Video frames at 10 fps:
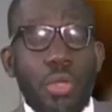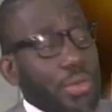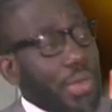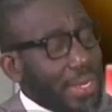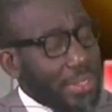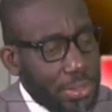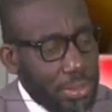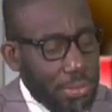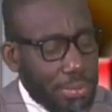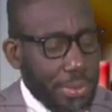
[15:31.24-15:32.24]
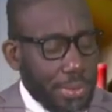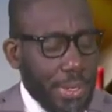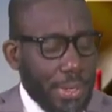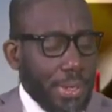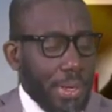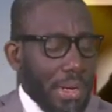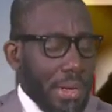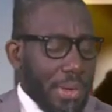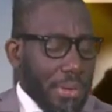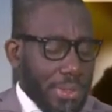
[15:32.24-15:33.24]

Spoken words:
I was going to ask you something about